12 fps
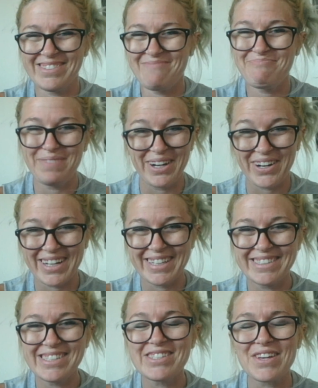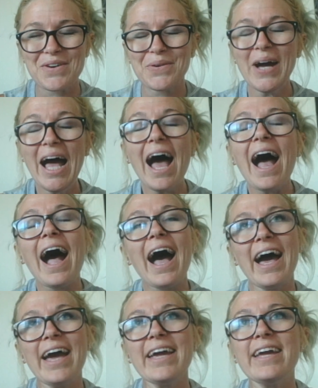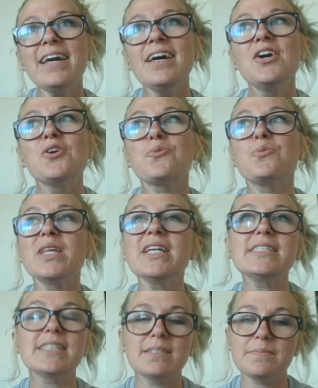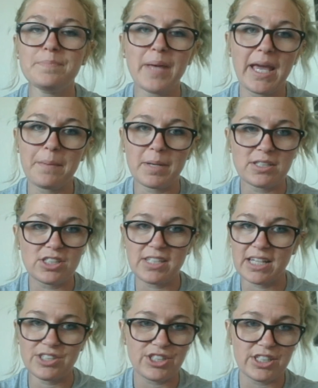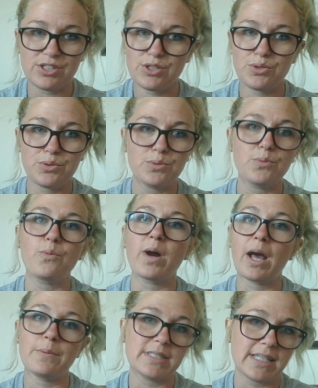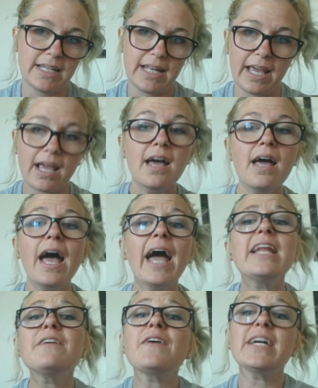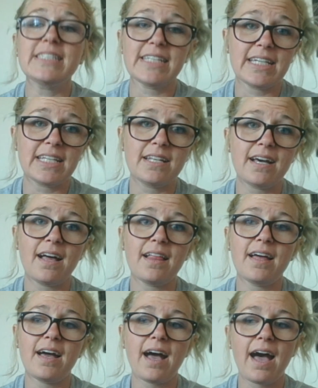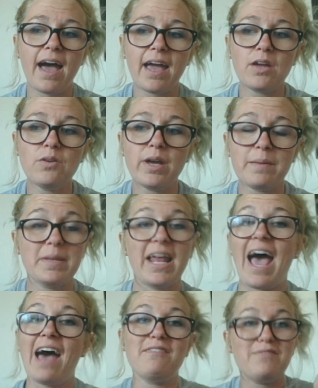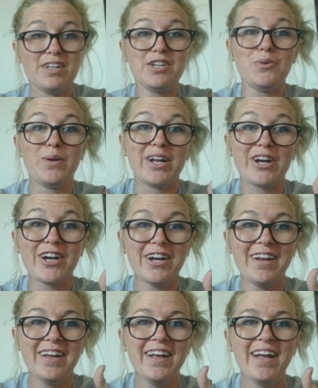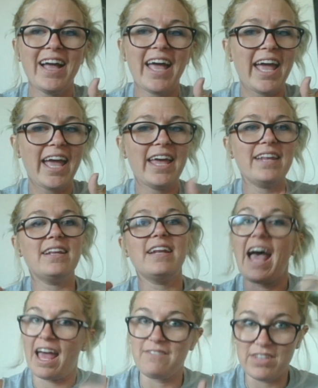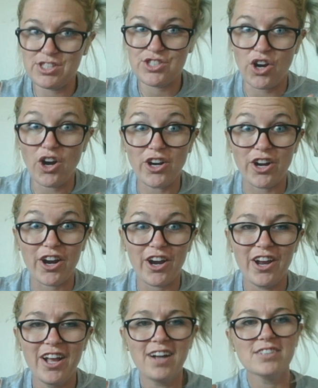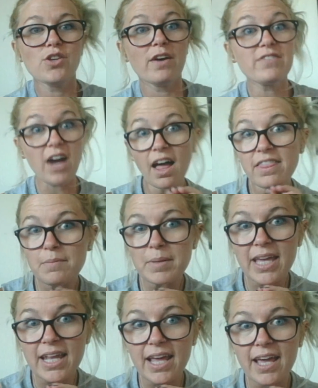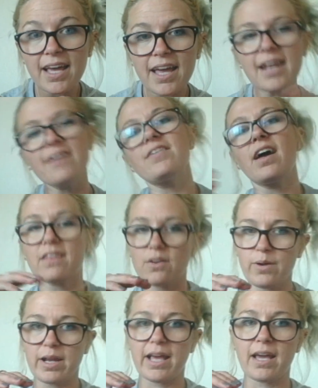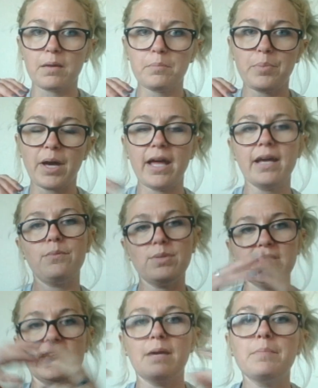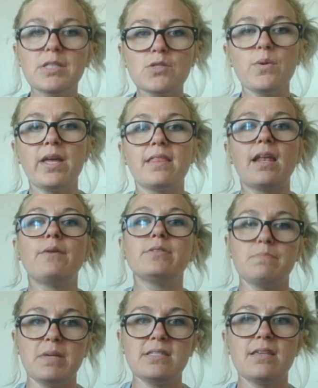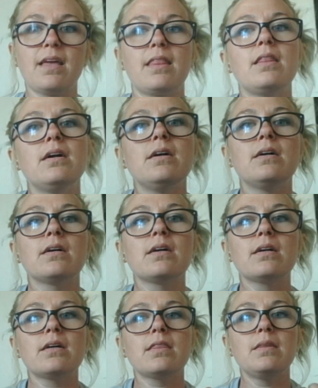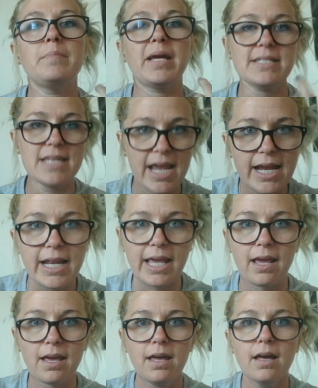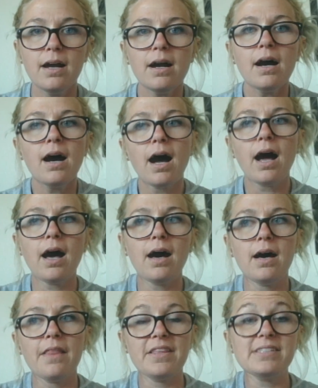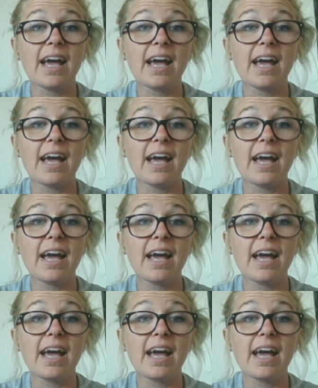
period. So I really didn't pay much attention to what I was eating. And if I did, I am an avid quitter and an avid starter. So I've got the beginning and I've got the quitting, but it was the in-between that I was missing, the maintaining this